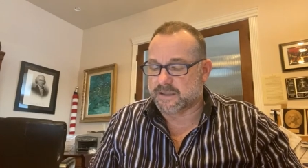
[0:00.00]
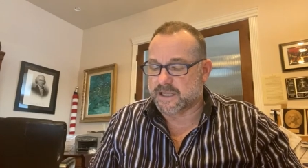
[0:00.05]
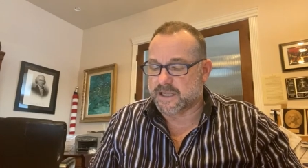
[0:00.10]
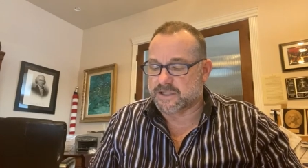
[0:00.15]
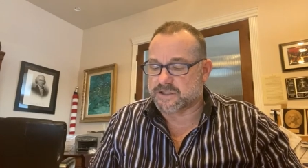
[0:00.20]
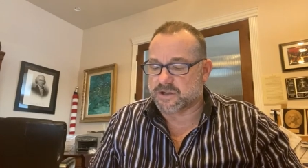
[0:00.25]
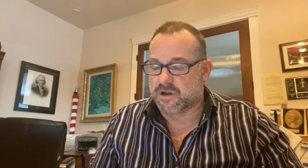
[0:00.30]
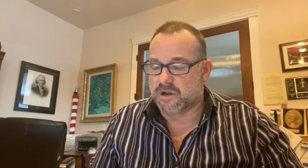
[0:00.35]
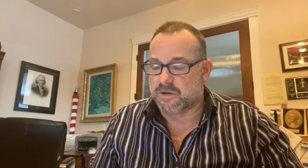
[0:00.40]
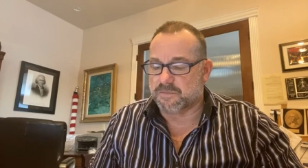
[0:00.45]

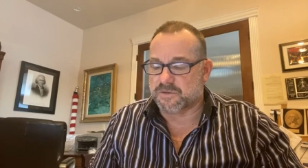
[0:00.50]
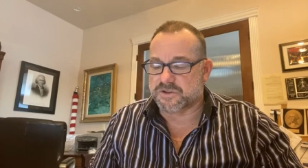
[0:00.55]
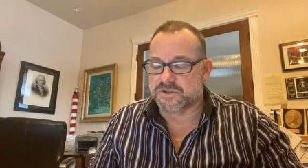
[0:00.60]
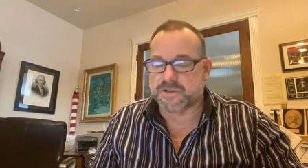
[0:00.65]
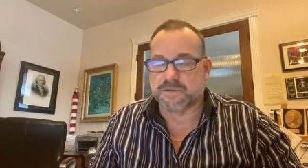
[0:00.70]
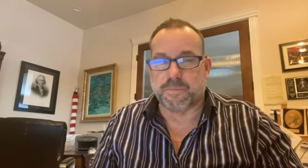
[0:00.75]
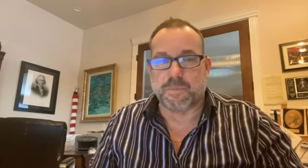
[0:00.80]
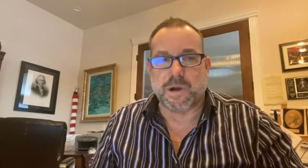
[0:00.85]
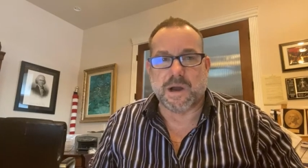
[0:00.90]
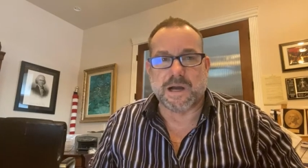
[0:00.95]
it's almost the
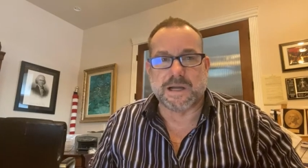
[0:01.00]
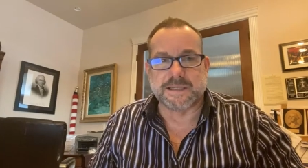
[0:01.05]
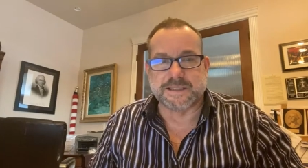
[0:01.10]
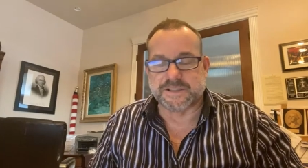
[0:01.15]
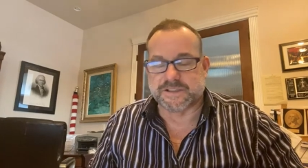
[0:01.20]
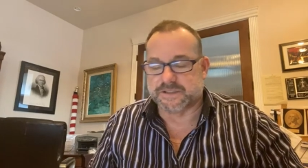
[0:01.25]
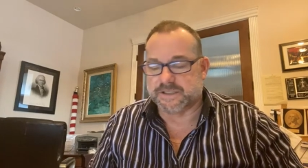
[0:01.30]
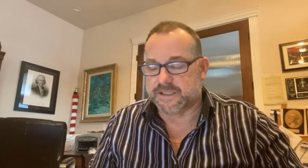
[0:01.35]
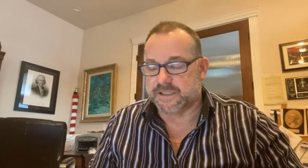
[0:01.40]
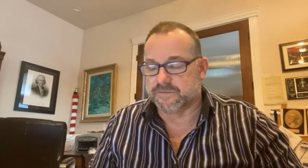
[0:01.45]

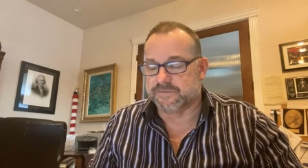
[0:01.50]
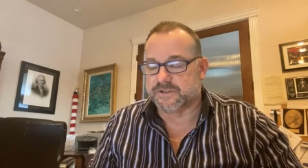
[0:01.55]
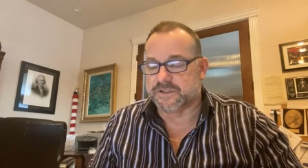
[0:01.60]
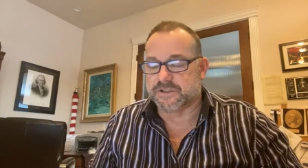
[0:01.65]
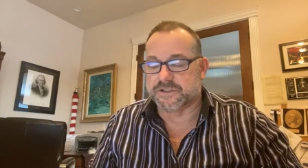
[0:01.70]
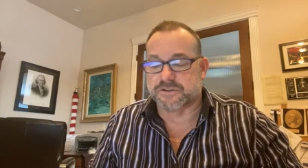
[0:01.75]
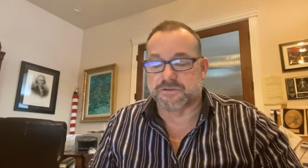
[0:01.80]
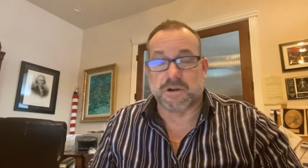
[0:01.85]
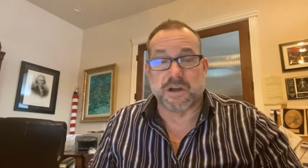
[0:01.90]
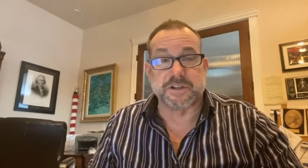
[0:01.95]
policy of
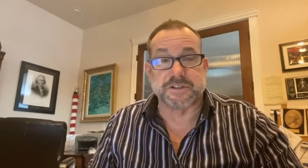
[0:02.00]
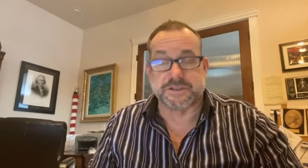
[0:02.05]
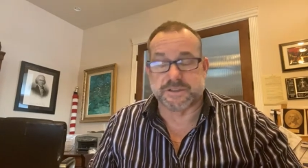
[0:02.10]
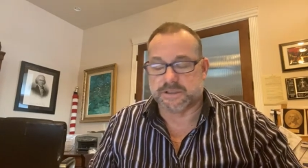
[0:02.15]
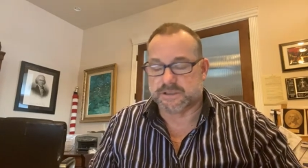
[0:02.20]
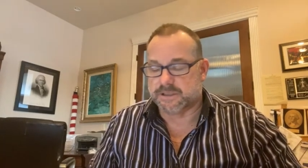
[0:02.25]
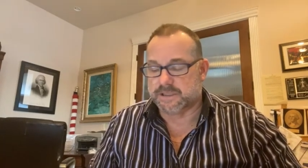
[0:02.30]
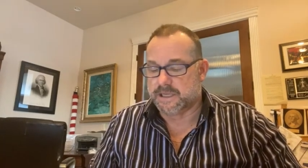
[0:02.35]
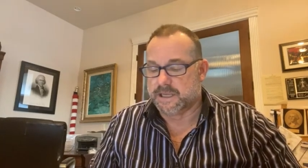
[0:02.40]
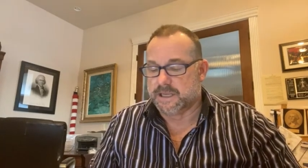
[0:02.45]

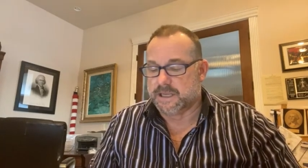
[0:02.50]
destruction